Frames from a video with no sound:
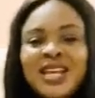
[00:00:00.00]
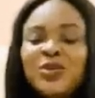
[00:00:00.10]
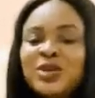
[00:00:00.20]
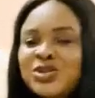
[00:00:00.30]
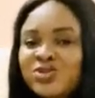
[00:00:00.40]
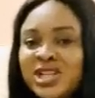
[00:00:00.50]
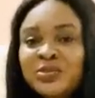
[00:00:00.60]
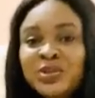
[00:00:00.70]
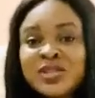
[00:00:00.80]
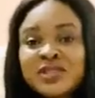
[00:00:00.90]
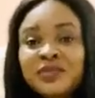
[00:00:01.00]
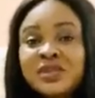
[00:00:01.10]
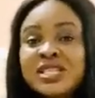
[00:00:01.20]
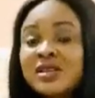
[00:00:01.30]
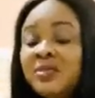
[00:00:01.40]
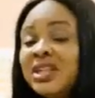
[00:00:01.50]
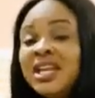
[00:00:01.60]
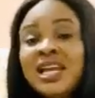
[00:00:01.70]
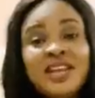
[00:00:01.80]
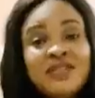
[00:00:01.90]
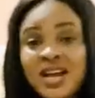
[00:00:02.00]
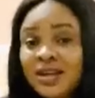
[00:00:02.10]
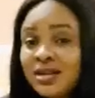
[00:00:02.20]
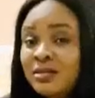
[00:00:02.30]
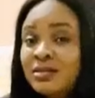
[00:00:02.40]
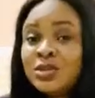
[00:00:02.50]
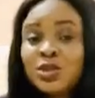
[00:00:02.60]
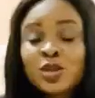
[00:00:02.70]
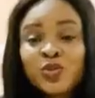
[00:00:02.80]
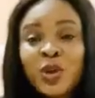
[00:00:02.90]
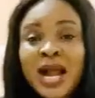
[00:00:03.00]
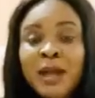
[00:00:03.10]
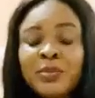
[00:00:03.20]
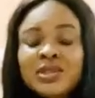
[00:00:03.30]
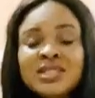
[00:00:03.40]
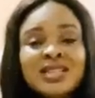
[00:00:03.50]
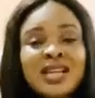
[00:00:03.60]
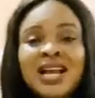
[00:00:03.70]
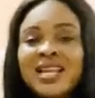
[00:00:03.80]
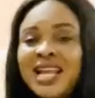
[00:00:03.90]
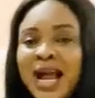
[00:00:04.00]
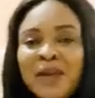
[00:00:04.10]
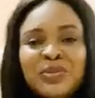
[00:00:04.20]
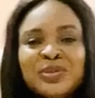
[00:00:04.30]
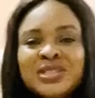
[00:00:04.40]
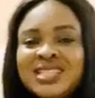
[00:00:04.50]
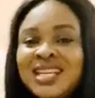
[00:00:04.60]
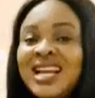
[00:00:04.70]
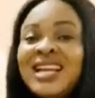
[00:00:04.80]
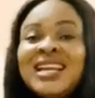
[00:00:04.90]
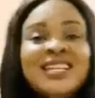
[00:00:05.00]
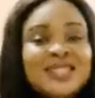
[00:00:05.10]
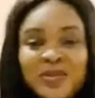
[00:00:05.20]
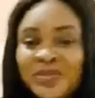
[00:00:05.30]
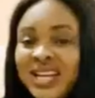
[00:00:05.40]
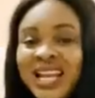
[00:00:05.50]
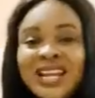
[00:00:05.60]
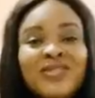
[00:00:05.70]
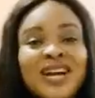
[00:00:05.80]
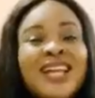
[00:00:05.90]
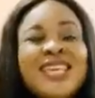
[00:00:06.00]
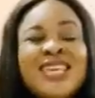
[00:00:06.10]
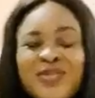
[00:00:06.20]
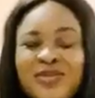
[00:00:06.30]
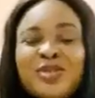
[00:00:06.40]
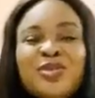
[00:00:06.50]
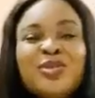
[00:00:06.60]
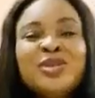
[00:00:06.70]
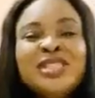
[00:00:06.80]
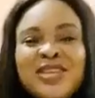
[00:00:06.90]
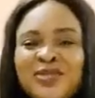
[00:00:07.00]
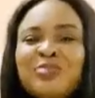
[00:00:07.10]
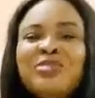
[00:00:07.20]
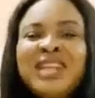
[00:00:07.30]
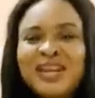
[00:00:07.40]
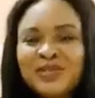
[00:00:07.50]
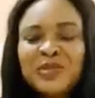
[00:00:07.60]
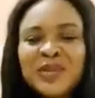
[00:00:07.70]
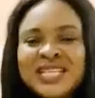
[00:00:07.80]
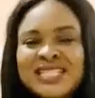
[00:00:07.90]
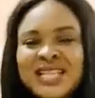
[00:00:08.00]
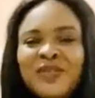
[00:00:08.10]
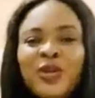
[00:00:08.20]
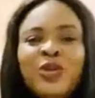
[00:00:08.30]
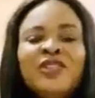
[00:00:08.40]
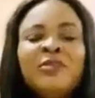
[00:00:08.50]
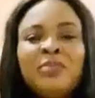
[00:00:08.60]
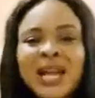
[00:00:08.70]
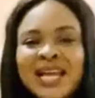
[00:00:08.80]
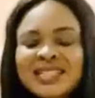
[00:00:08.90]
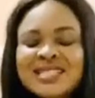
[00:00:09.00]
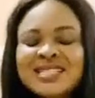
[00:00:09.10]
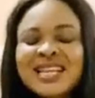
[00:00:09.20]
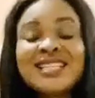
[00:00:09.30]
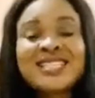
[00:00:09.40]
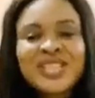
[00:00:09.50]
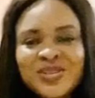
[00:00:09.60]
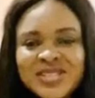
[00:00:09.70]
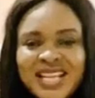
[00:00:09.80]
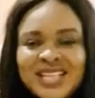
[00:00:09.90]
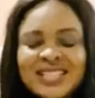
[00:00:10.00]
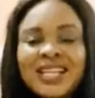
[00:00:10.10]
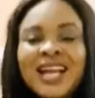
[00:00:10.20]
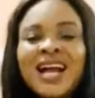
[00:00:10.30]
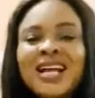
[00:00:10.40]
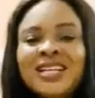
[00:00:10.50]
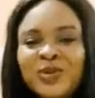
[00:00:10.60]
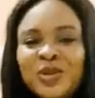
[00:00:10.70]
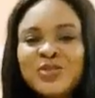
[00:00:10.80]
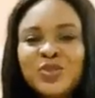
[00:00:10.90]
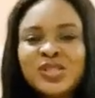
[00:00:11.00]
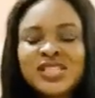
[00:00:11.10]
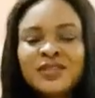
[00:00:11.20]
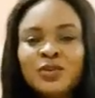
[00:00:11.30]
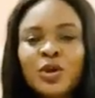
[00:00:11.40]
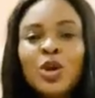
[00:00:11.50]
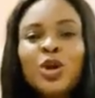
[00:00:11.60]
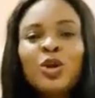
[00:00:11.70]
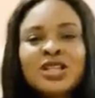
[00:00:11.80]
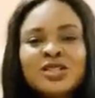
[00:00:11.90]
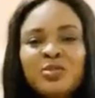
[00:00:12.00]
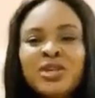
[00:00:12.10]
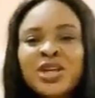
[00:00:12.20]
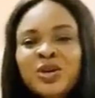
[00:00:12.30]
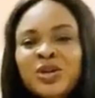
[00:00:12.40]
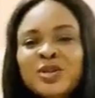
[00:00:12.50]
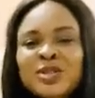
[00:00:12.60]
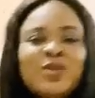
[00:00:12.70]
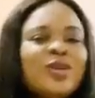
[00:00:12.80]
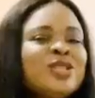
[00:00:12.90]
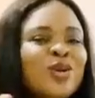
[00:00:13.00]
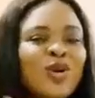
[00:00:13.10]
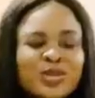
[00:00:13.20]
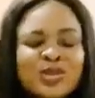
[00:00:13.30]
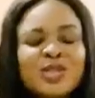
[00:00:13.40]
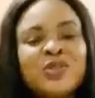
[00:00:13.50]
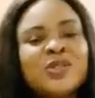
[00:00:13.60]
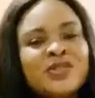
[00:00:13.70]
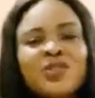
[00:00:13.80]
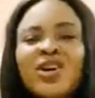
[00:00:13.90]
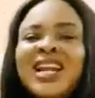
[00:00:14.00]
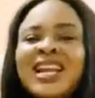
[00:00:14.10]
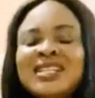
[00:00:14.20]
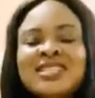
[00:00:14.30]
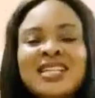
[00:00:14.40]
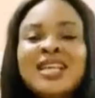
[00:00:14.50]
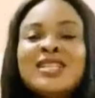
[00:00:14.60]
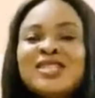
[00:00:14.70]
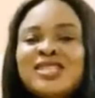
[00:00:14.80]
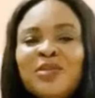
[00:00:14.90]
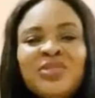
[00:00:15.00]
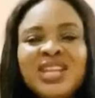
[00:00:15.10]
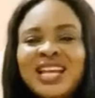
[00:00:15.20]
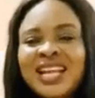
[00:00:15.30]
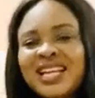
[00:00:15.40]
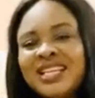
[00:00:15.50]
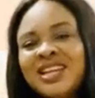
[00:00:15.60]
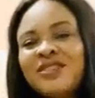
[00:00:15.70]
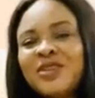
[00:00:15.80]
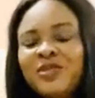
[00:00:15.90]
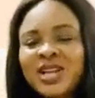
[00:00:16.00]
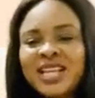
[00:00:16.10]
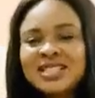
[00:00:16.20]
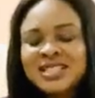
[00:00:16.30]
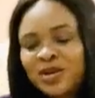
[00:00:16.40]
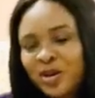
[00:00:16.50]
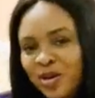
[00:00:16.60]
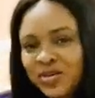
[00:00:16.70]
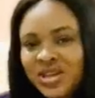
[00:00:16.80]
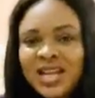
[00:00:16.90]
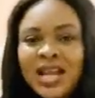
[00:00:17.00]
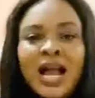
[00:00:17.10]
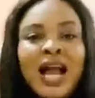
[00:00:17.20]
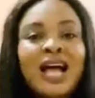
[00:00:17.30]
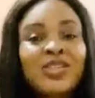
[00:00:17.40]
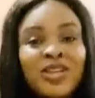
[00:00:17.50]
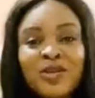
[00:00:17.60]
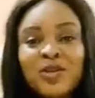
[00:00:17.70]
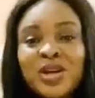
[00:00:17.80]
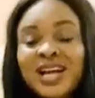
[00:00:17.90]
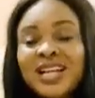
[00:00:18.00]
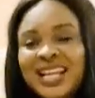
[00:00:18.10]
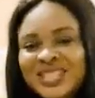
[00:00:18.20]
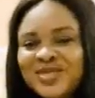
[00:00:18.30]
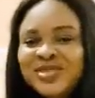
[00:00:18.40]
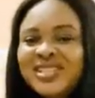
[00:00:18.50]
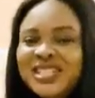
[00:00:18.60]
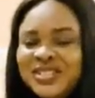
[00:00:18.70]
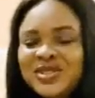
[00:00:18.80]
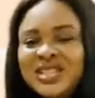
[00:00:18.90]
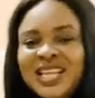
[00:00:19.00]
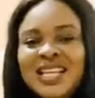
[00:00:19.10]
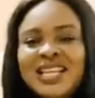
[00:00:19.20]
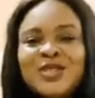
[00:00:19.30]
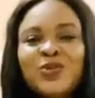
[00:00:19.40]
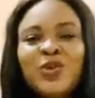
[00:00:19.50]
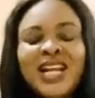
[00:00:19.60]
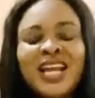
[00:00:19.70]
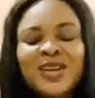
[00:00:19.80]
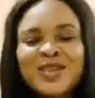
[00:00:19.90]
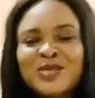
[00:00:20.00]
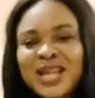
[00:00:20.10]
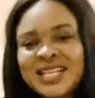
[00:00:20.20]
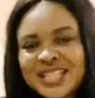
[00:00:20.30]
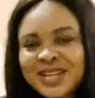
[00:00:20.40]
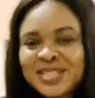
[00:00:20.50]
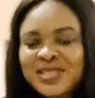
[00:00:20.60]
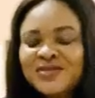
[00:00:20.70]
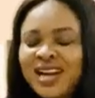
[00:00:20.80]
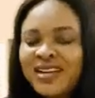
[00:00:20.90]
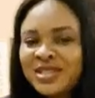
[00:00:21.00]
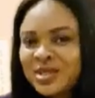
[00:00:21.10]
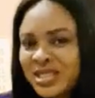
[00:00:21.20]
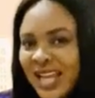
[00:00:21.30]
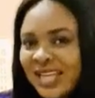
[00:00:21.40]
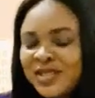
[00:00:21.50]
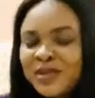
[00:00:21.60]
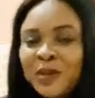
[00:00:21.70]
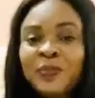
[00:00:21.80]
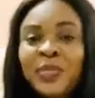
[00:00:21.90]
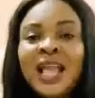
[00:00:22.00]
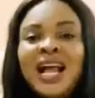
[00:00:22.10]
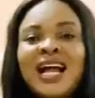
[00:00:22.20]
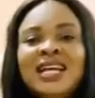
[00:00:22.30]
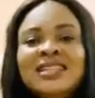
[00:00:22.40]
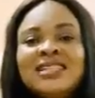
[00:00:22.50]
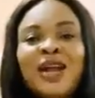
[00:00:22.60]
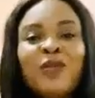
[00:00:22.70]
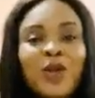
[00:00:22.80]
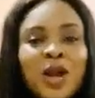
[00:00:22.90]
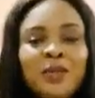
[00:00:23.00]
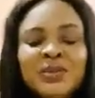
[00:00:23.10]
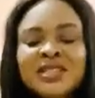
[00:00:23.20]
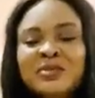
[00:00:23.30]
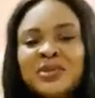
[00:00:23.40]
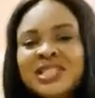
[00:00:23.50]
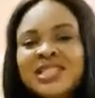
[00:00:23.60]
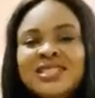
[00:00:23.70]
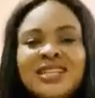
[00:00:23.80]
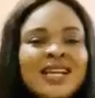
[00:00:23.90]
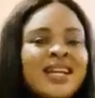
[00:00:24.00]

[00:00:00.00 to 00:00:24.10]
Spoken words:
It was really beautiful. It's something I never thought would happen. It happened. It's something I never even could even plan for myself, or even planned it, executed it, and it was beautiful. Going to Mykonos, going to all those beautiful islands, something I can never forget in the morning. Another one I'd like to relish today is when I closed my executive director title and I woke up in the morning.